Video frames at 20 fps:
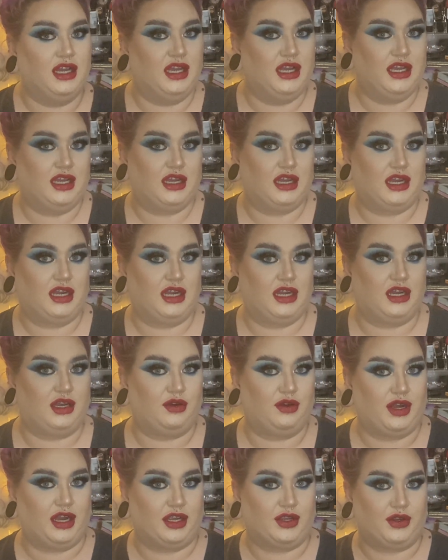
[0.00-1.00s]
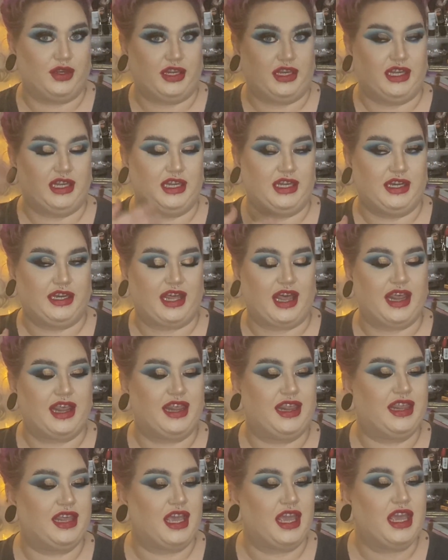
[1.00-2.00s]
how I created
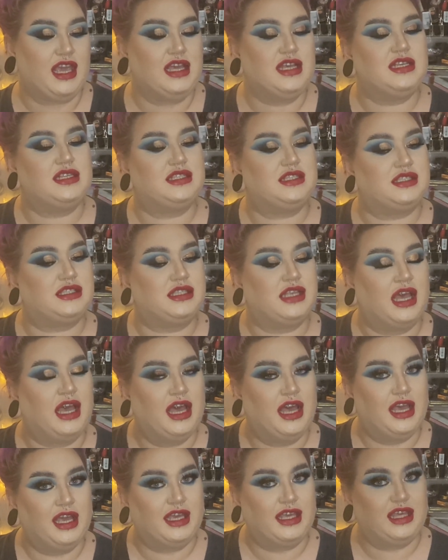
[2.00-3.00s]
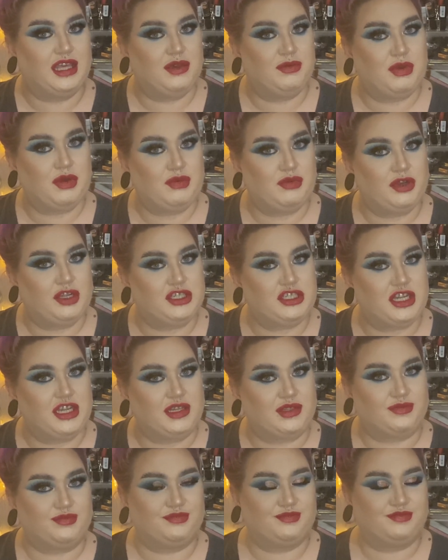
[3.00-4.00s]
this, keep on watching.